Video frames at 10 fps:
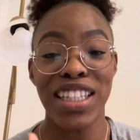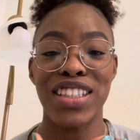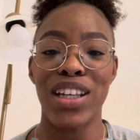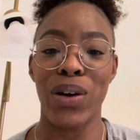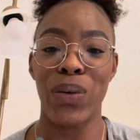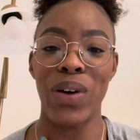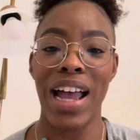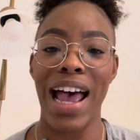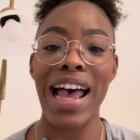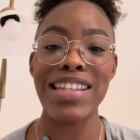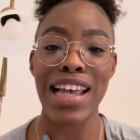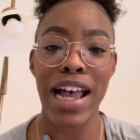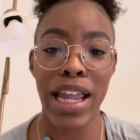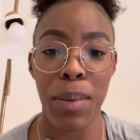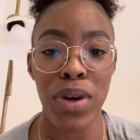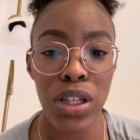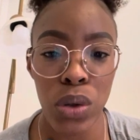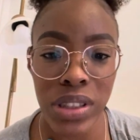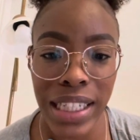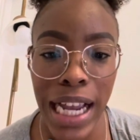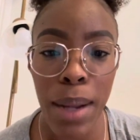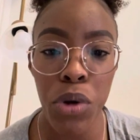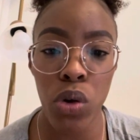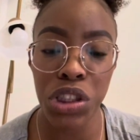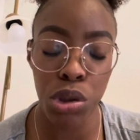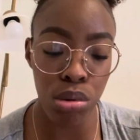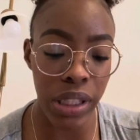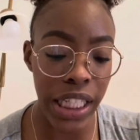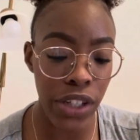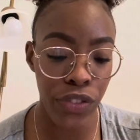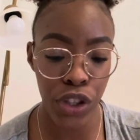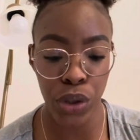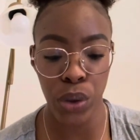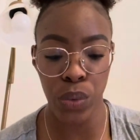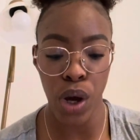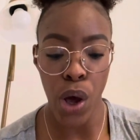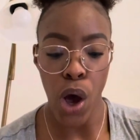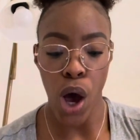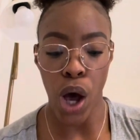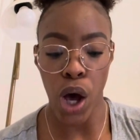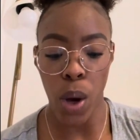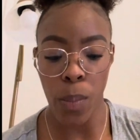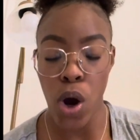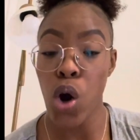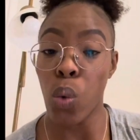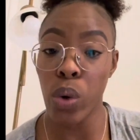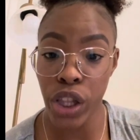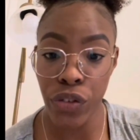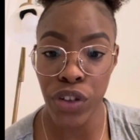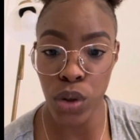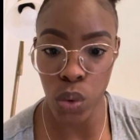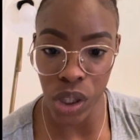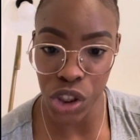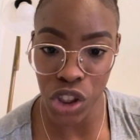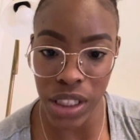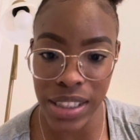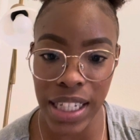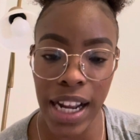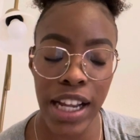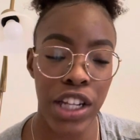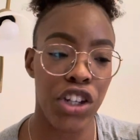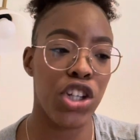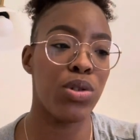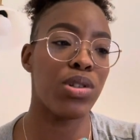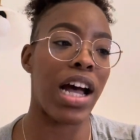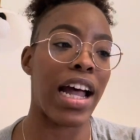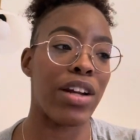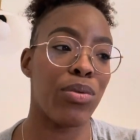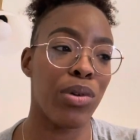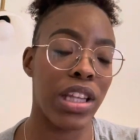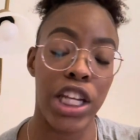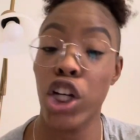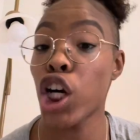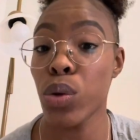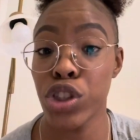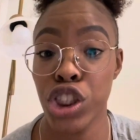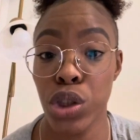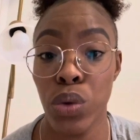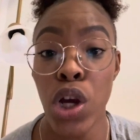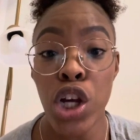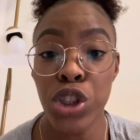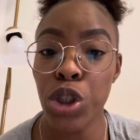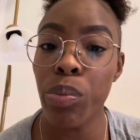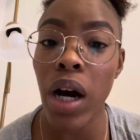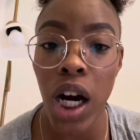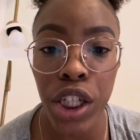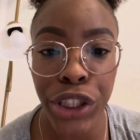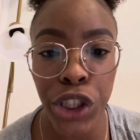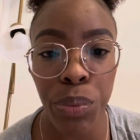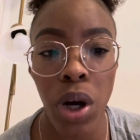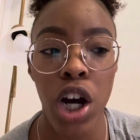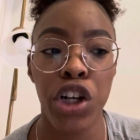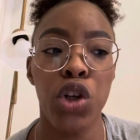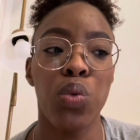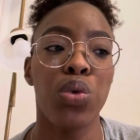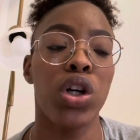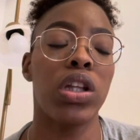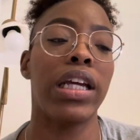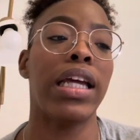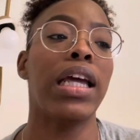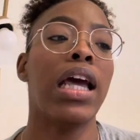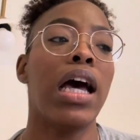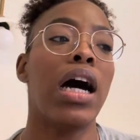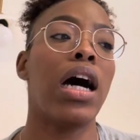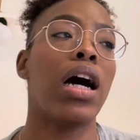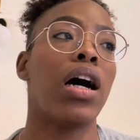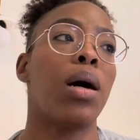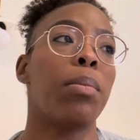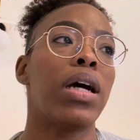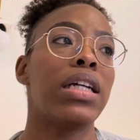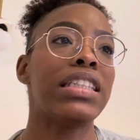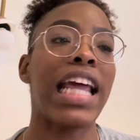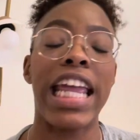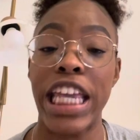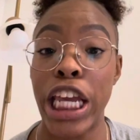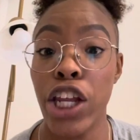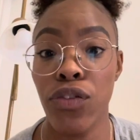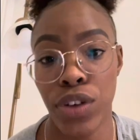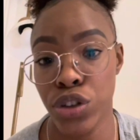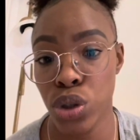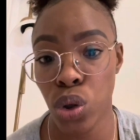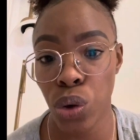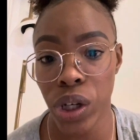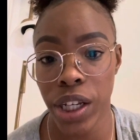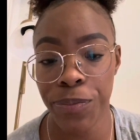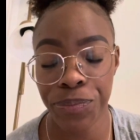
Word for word: So as I am closing, I'm going to leave you um, with a few questions that you I really encourage you to ponder upon and really um, take inventory